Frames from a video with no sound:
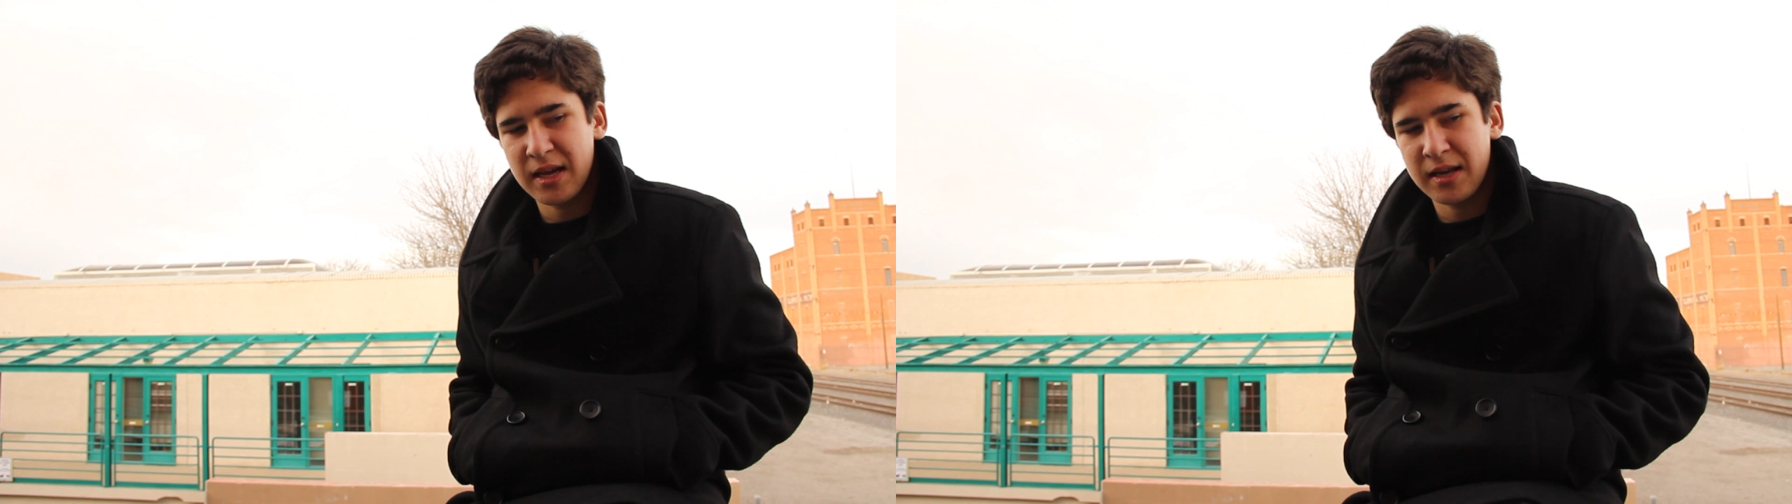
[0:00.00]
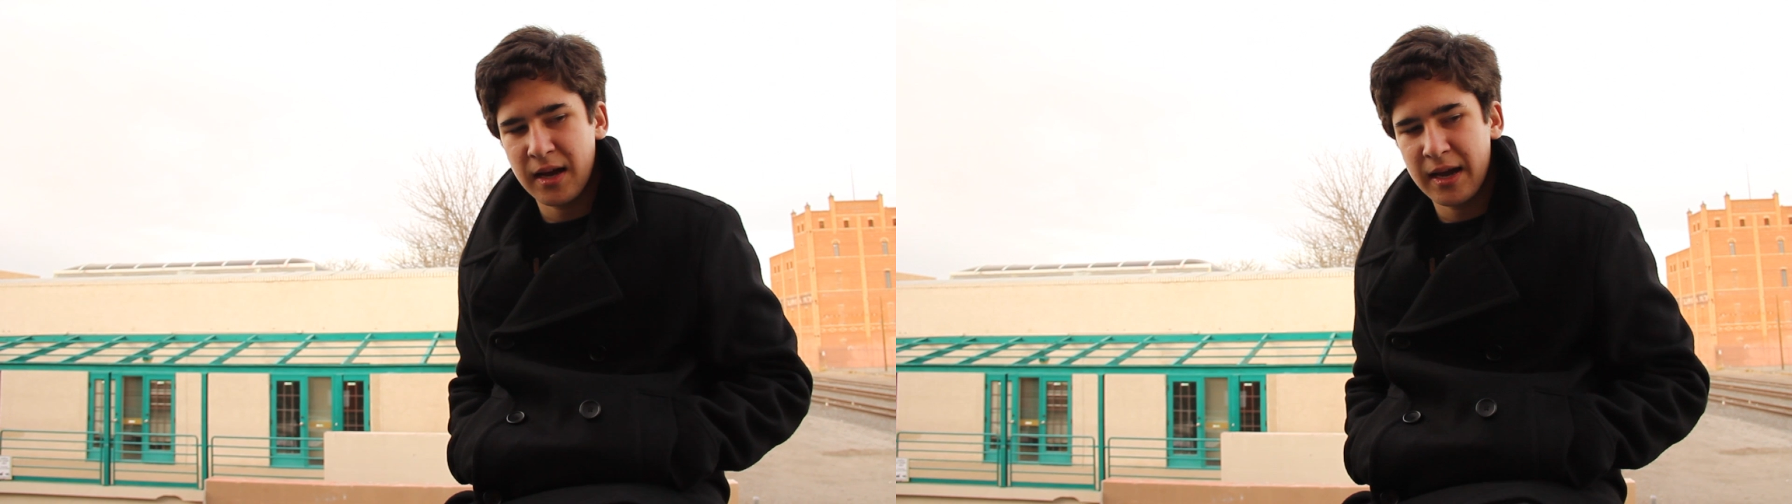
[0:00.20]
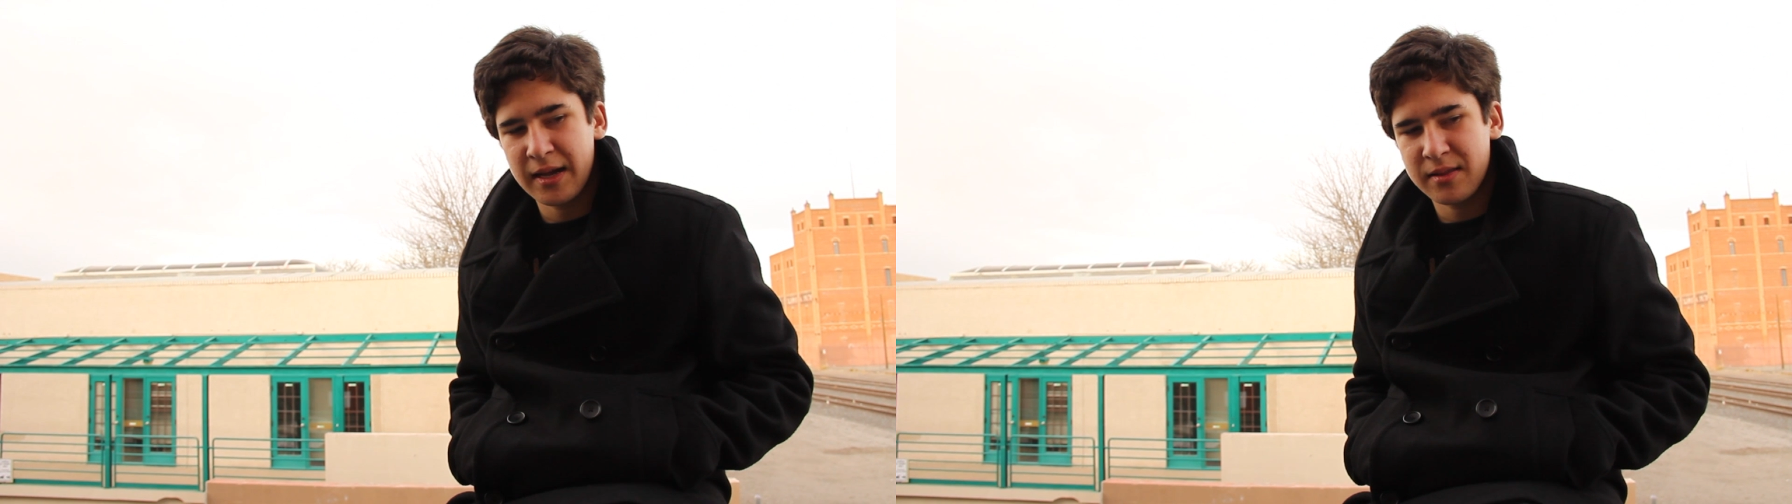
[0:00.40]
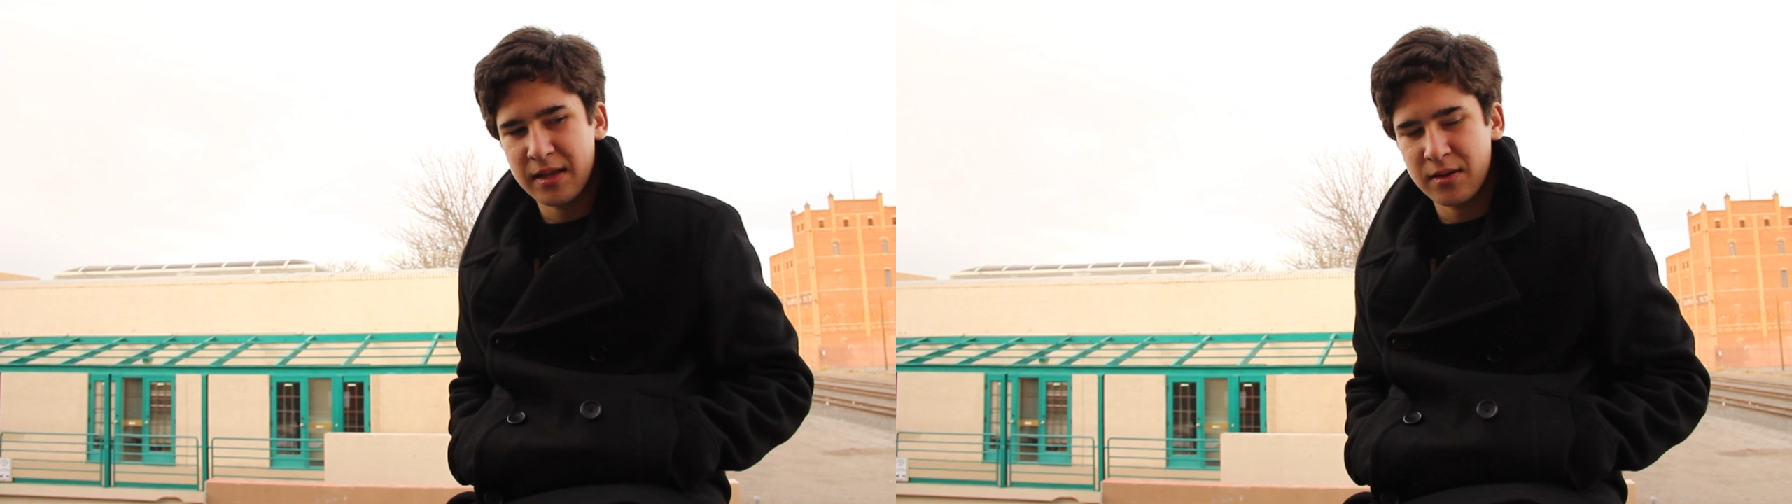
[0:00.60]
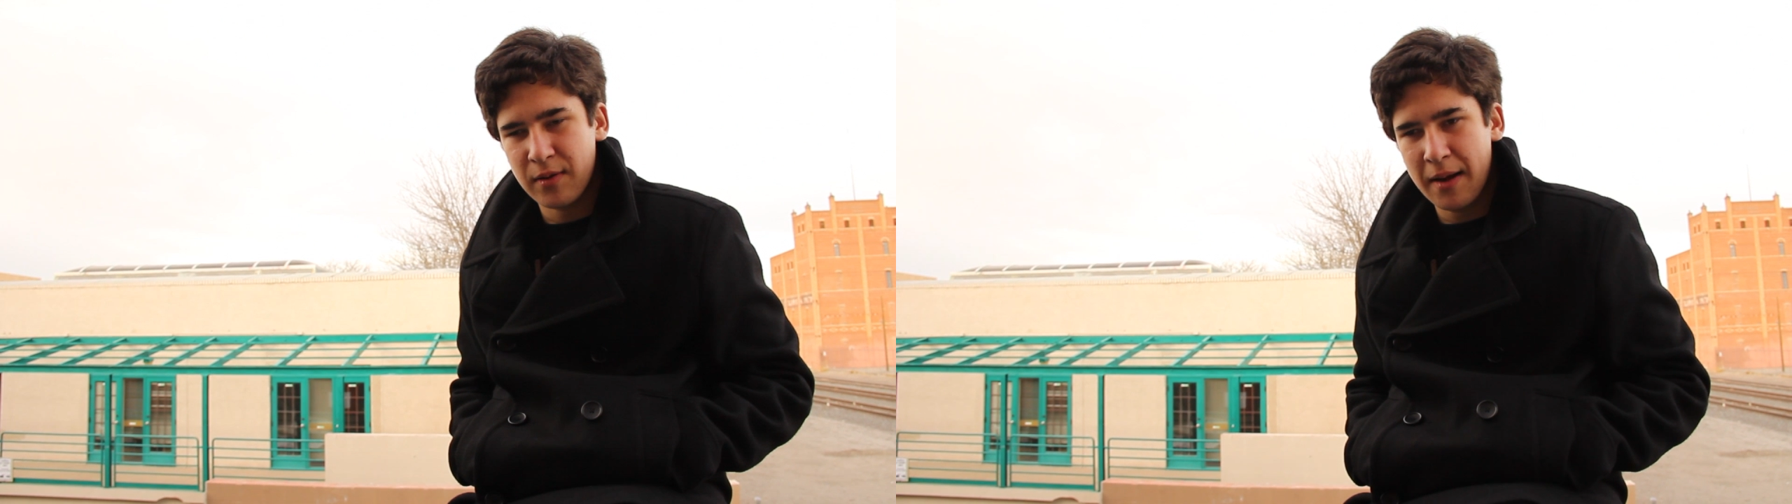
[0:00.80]
and I had
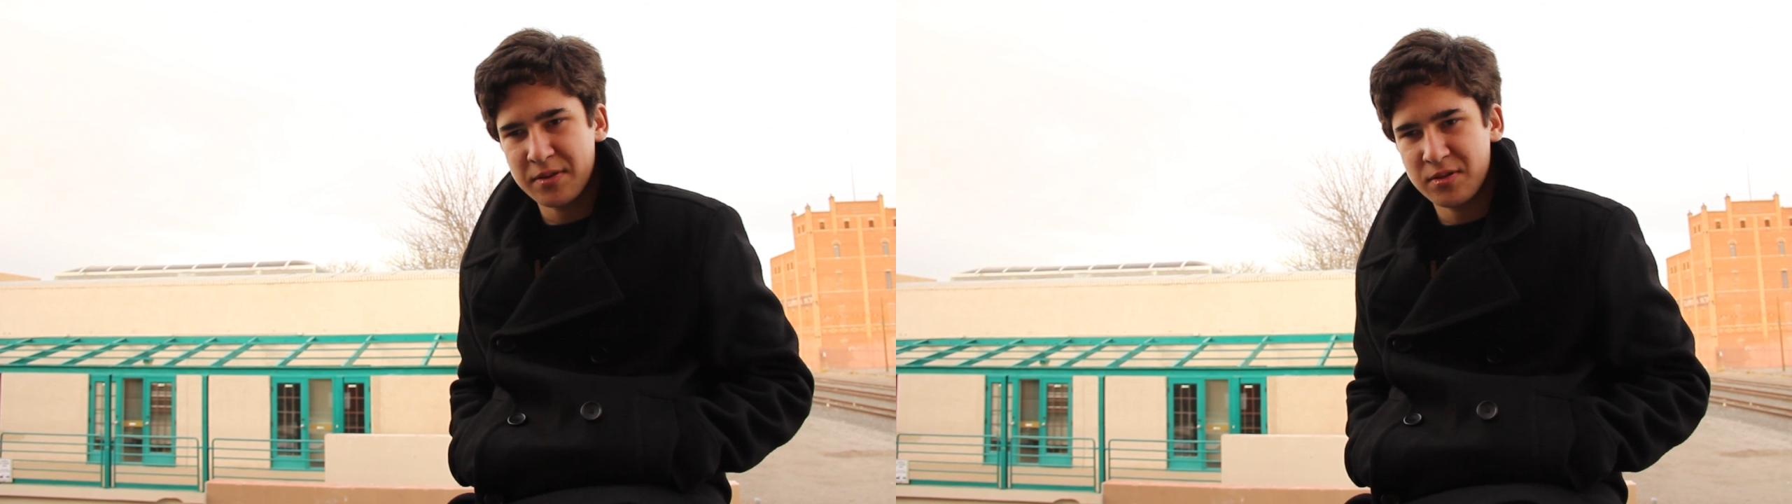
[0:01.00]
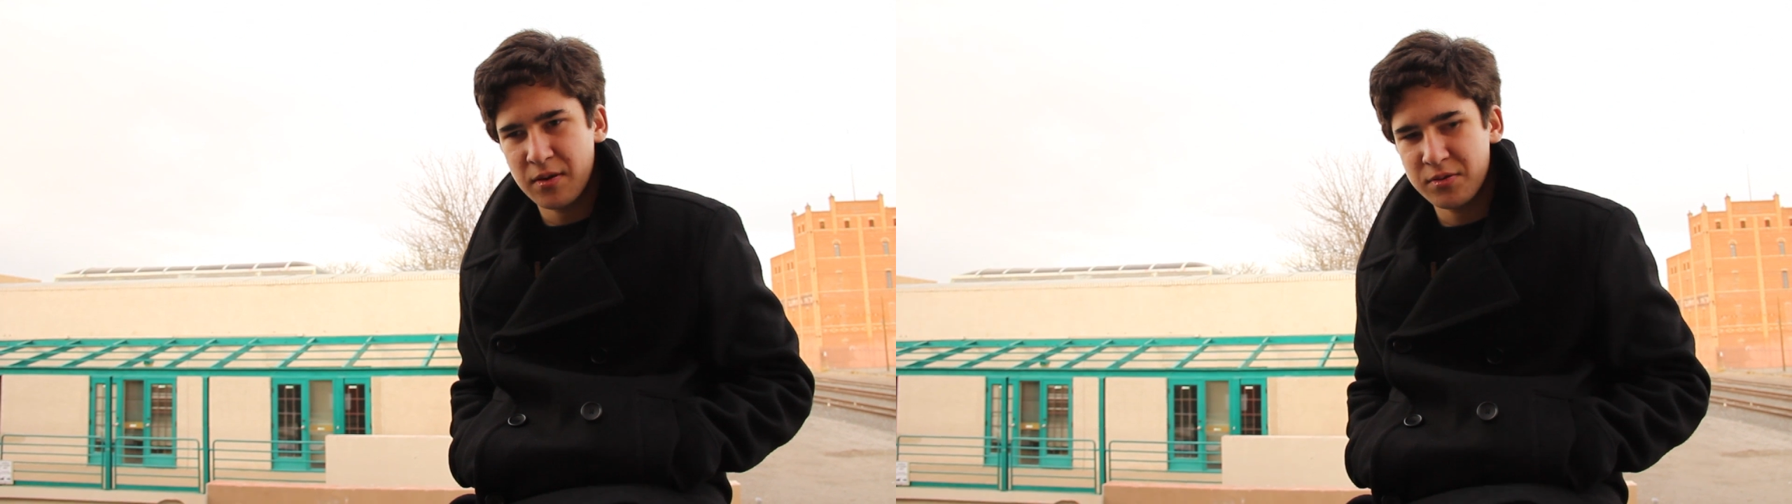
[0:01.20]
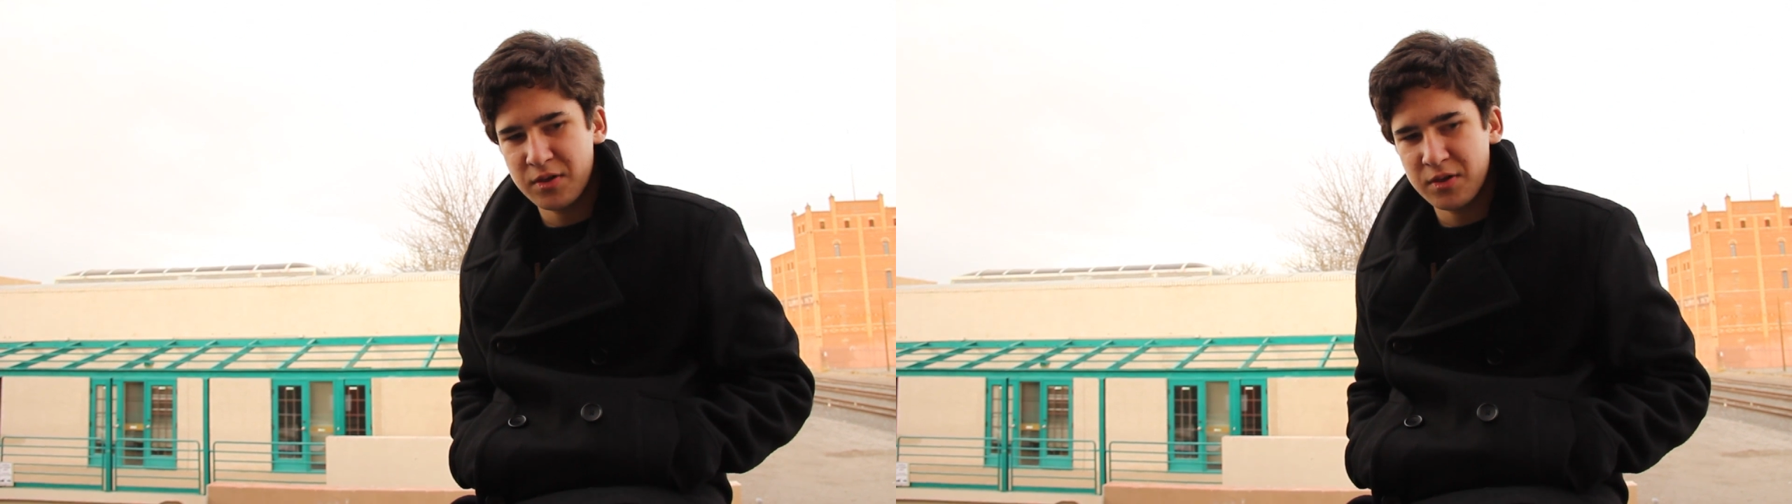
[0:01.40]
then grabbed his throat and